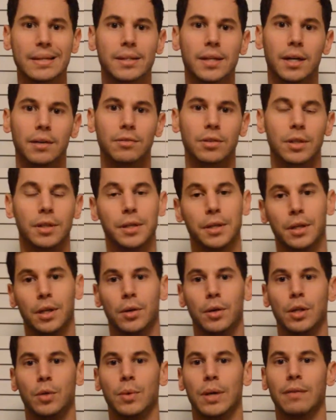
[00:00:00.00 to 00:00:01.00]
cover, and you
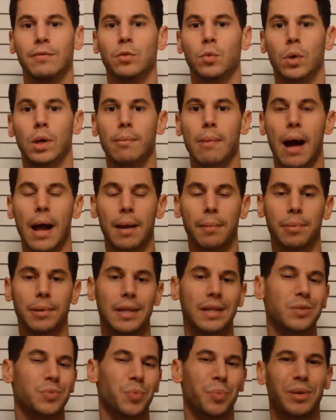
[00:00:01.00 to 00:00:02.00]
wouldn't have to worry about it. But
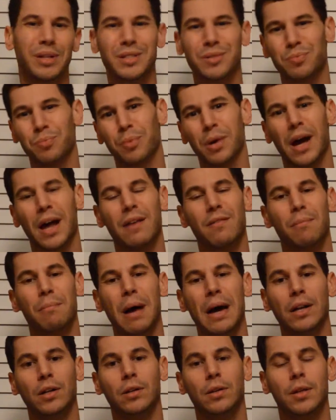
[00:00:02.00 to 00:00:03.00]
that's kind of a
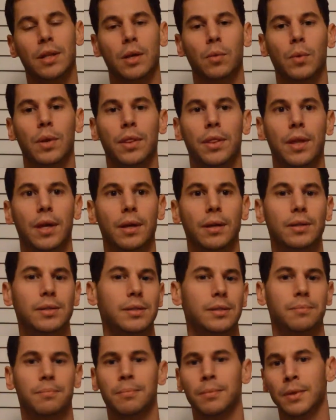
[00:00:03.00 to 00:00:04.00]
minor thing, one thing,
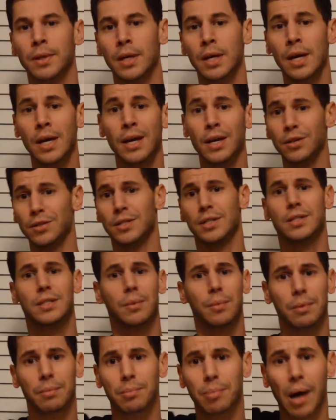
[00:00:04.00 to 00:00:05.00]
because you see
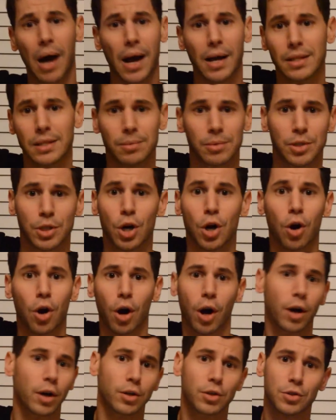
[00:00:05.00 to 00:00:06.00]
someone behind someone's
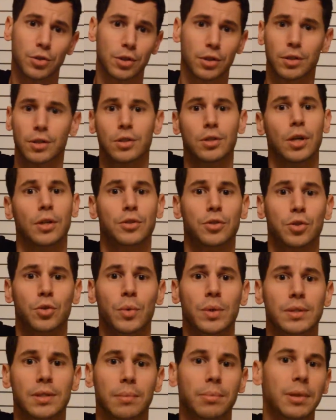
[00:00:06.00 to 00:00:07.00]
car
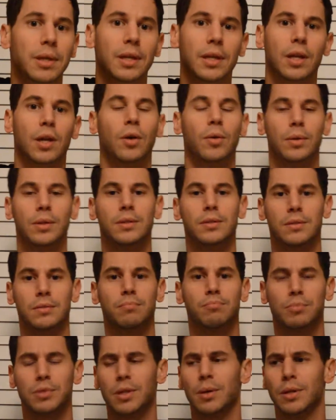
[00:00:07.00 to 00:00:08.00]
unscrewing something, it's
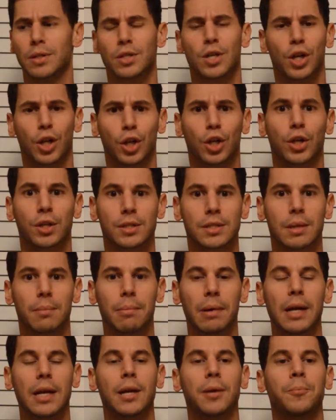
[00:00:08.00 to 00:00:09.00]
going to alert
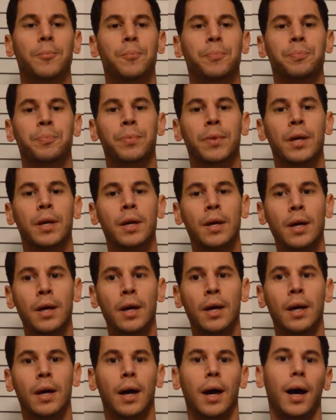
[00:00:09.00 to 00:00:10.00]
somebody.
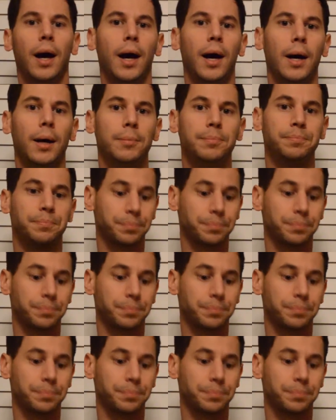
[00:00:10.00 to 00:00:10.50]
The